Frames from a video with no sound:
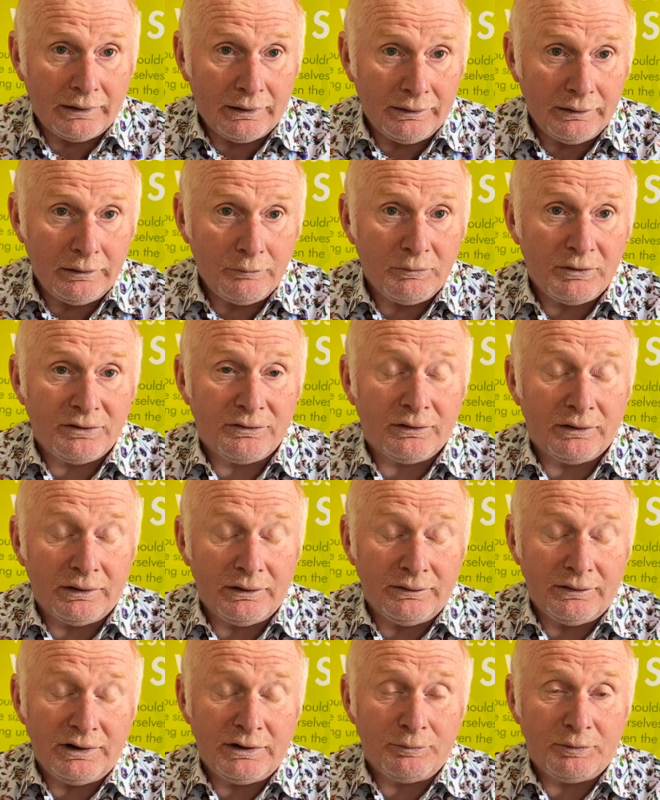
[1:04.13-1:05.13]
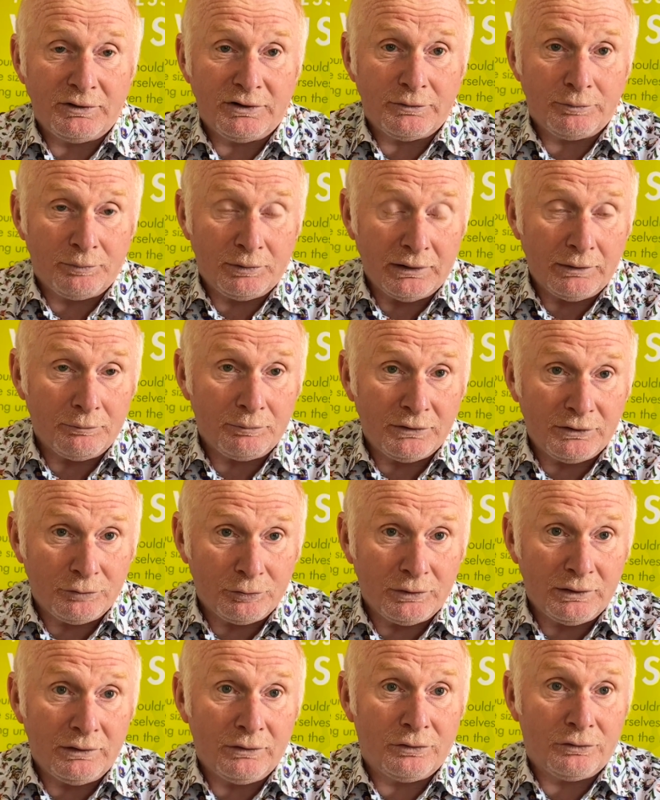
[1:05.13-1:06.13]
claim is that it needs to be split
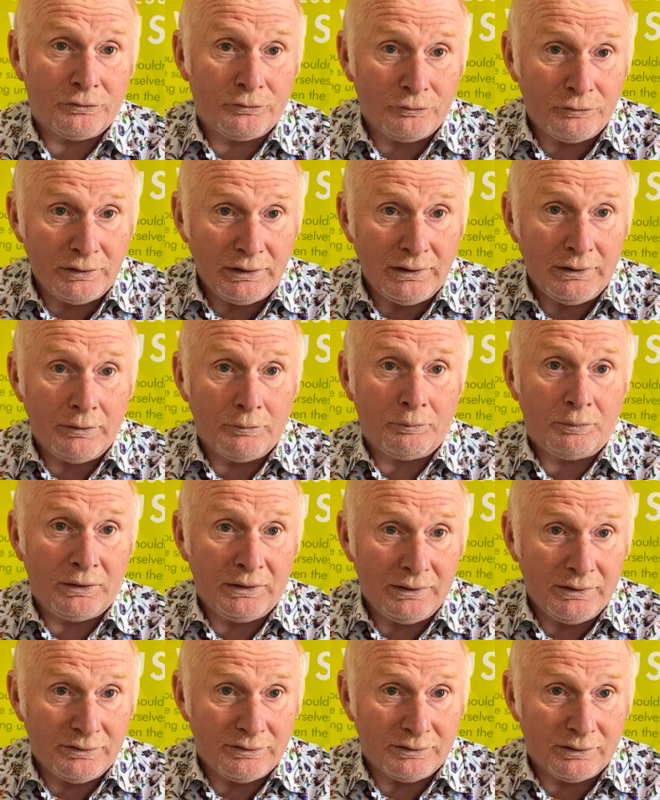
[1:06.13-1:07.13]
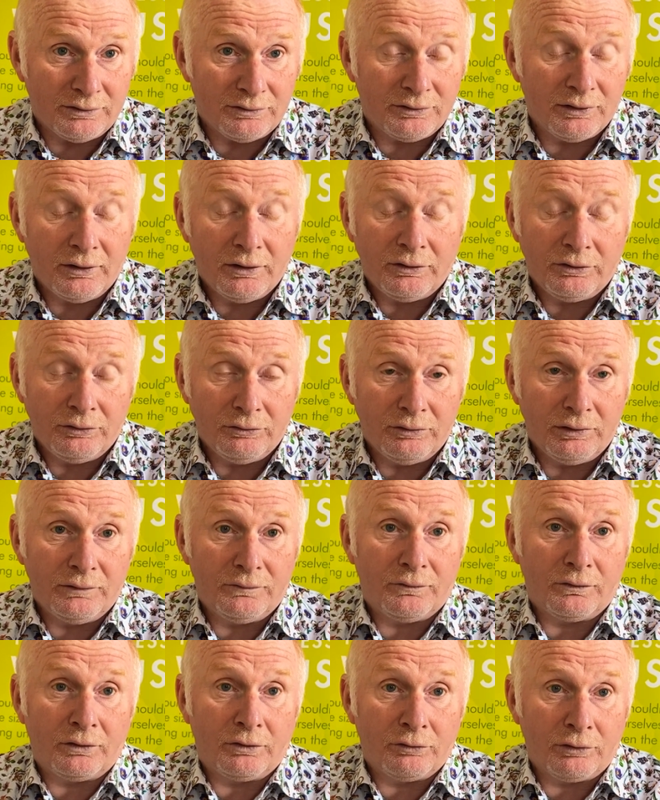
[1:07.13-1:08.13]
between 3 pieces. You need
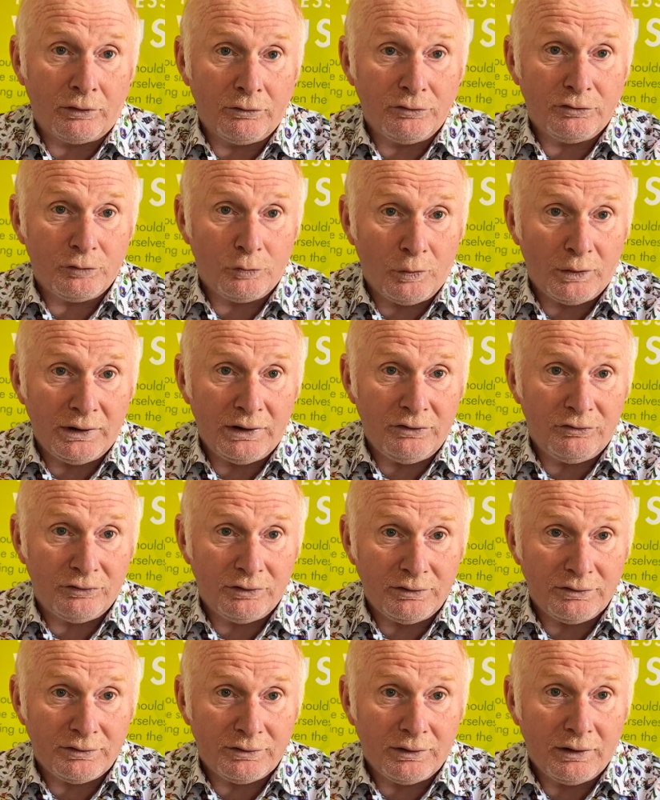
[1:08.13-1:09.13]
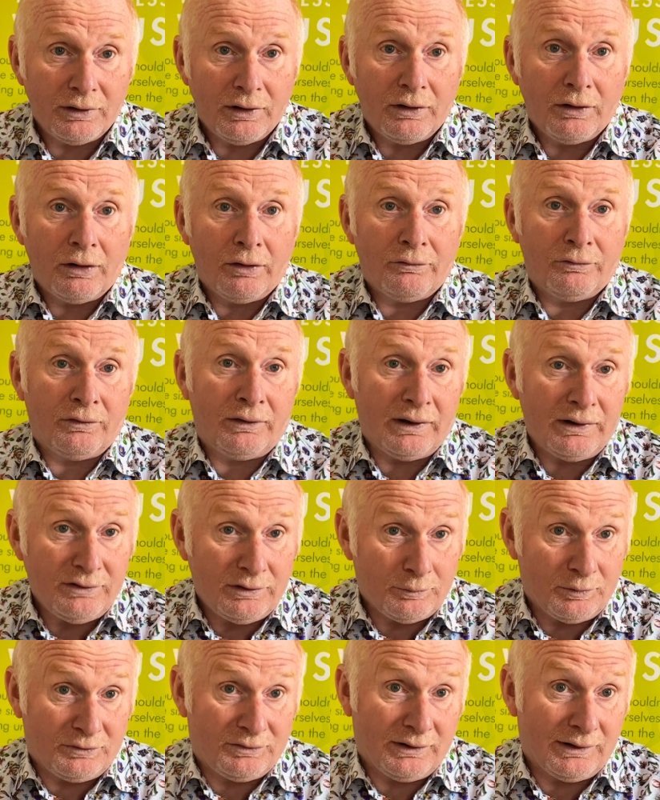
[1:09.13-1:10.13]
the gross wages, the
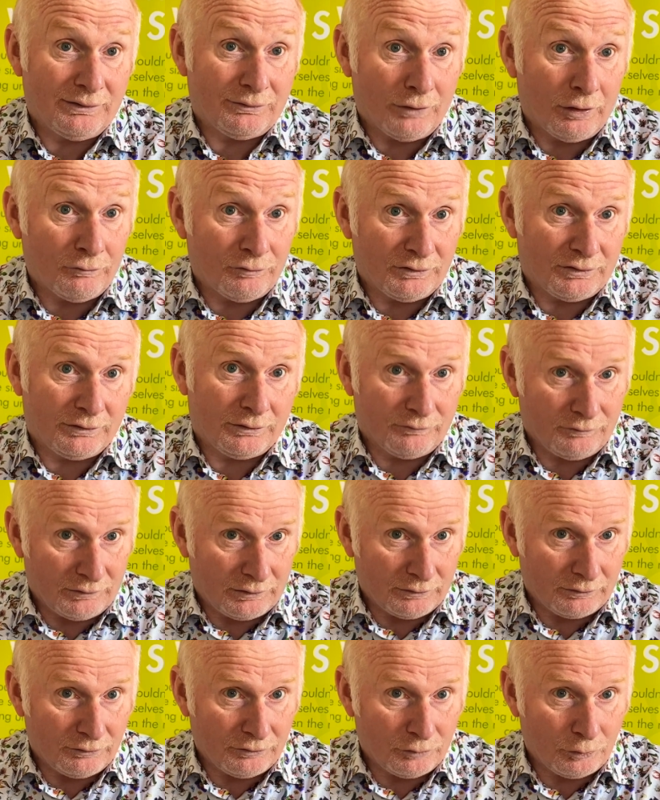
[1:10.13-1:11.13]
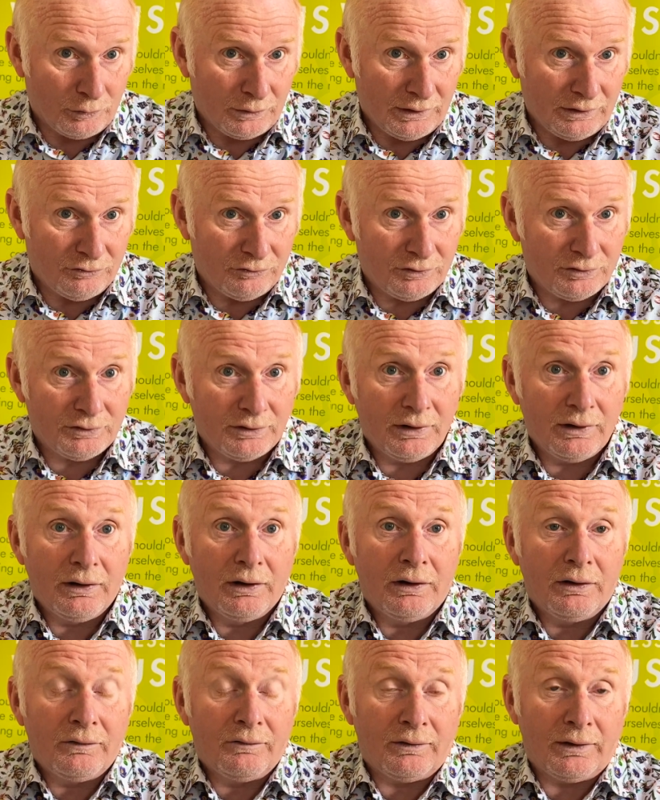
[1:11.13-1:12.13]
80% obviously of the gross wages,
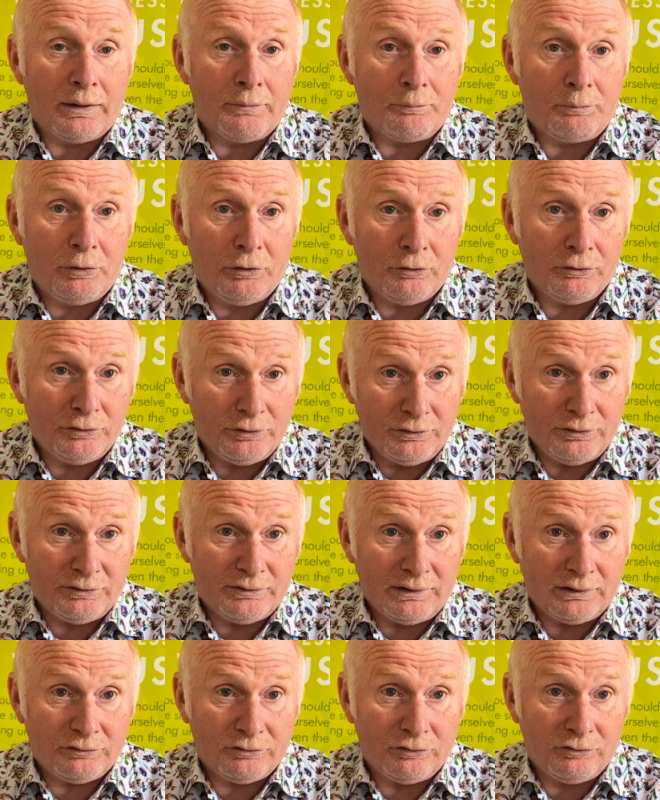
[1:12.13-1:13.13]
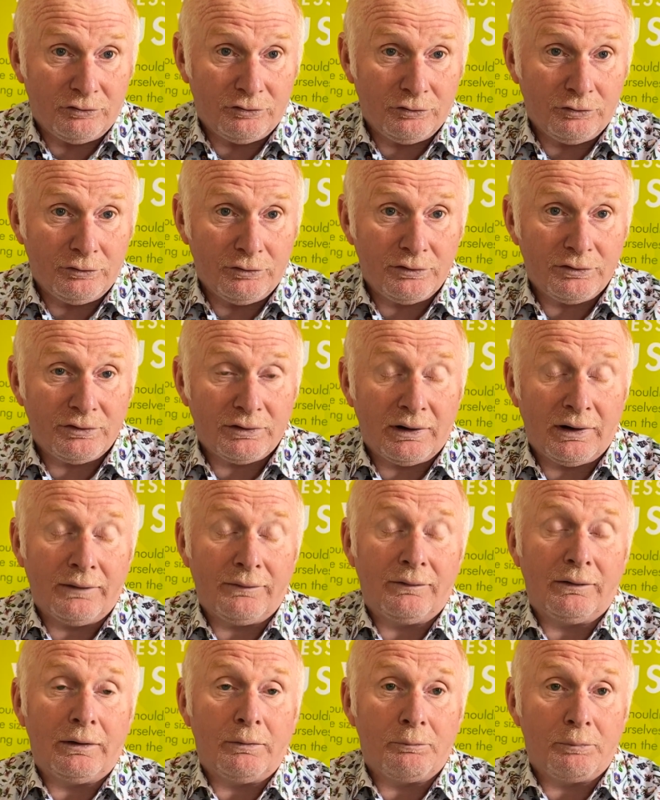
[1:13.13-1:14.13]
the employer's national insurance,
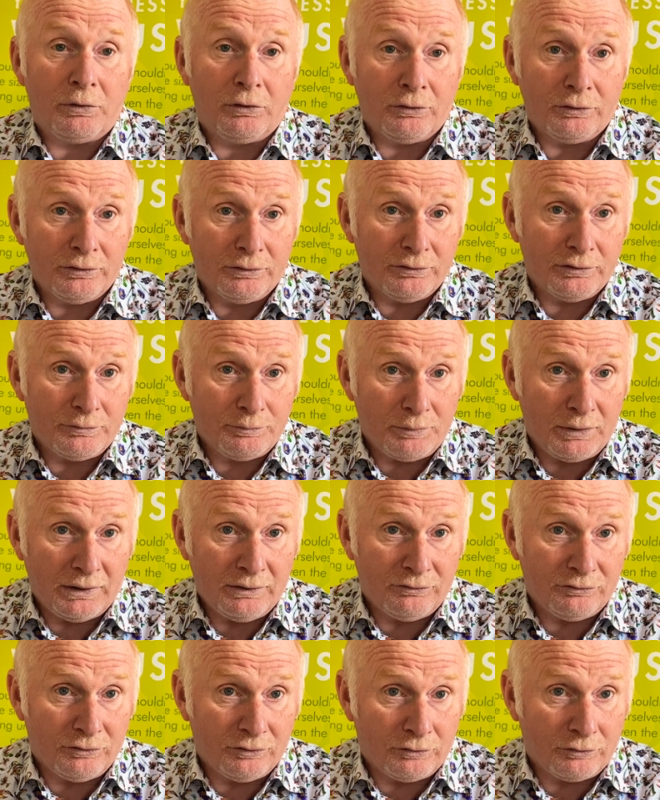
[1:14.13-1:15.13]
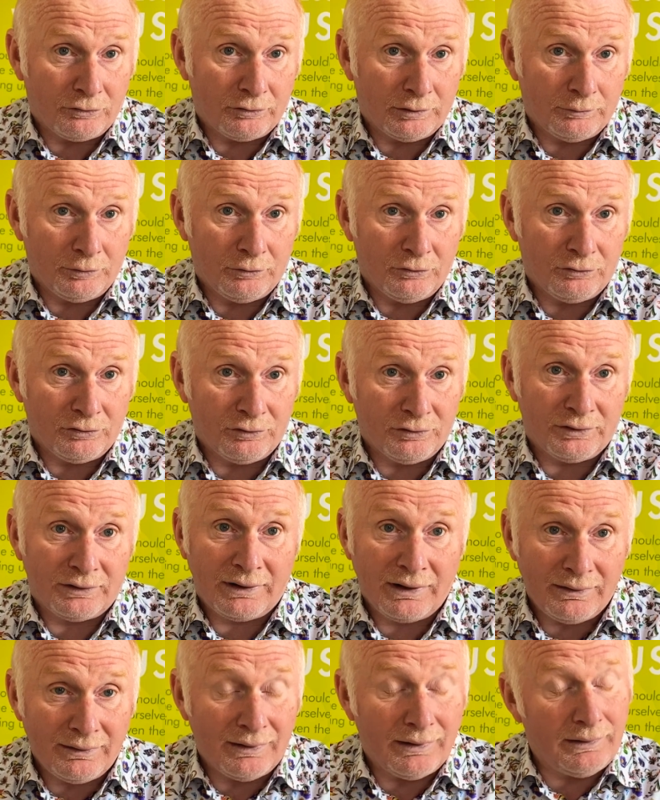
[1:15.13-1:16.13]
and the employer's pension contributions.
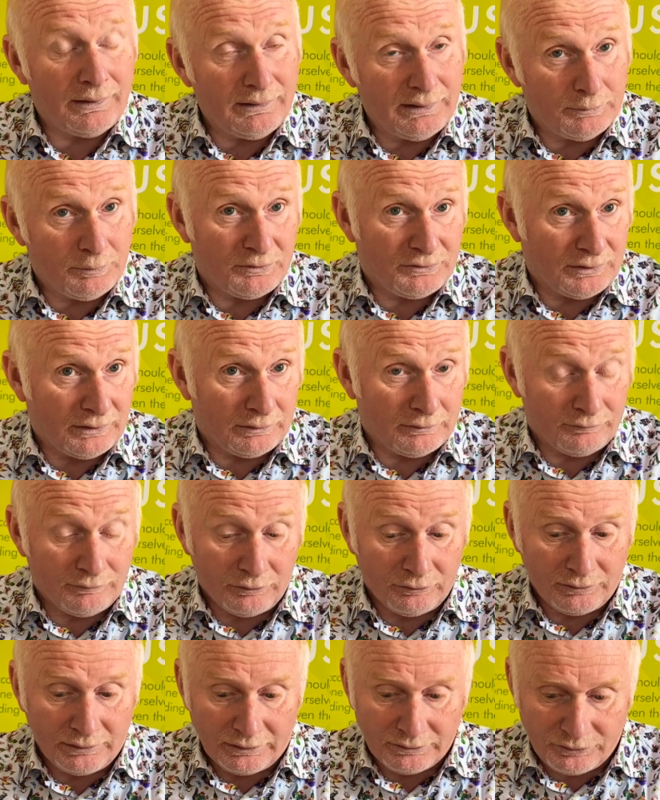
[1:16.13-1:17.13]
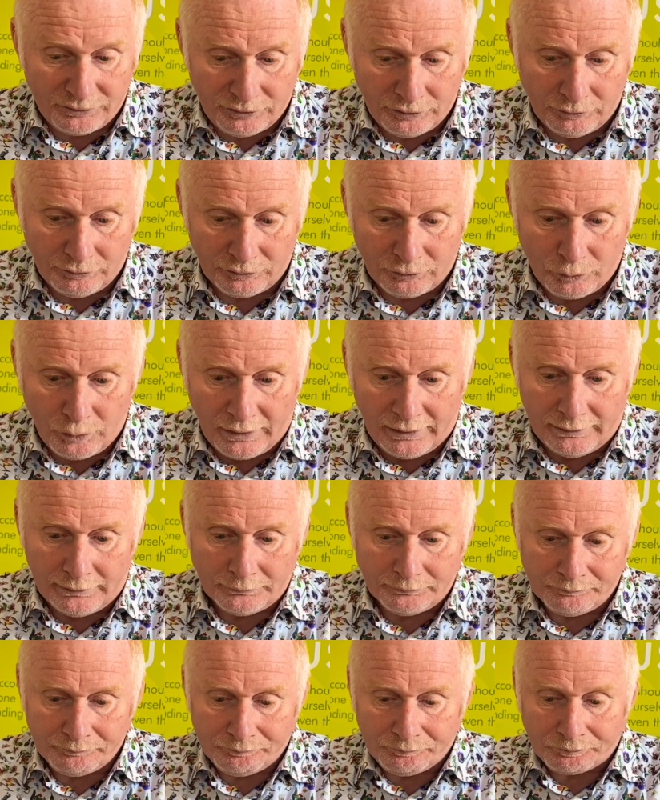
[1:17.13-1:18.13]
Again, 80% of those last 2 as
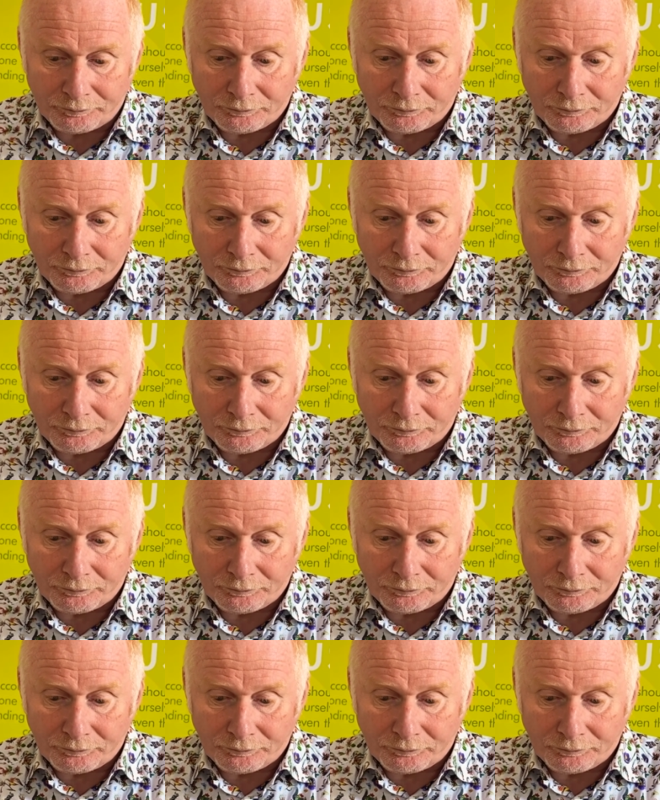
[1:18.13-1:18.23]
well.